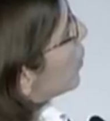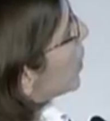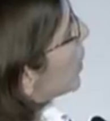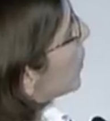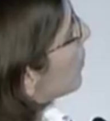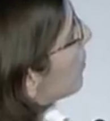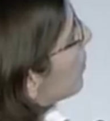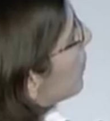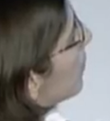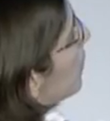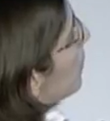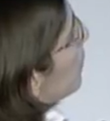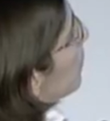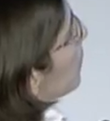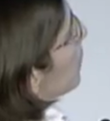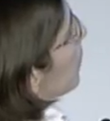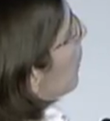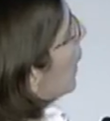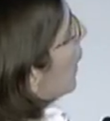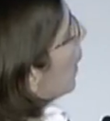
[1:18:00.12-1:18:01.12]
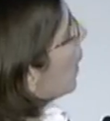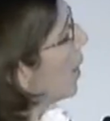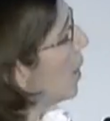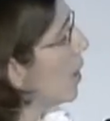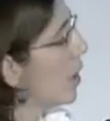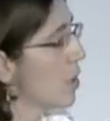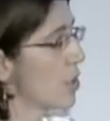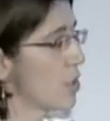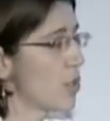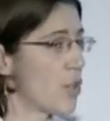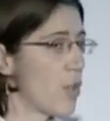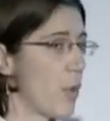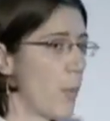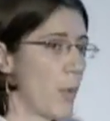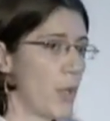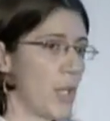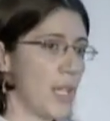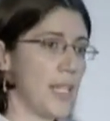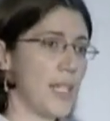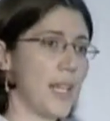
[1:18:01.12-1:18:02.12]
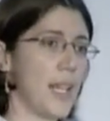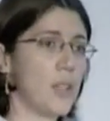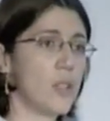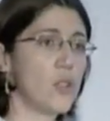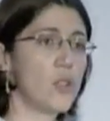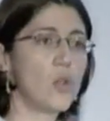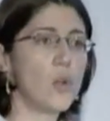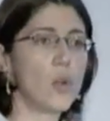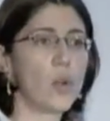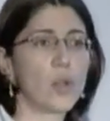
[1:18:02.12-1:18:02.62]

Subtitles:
C? So what the Jan2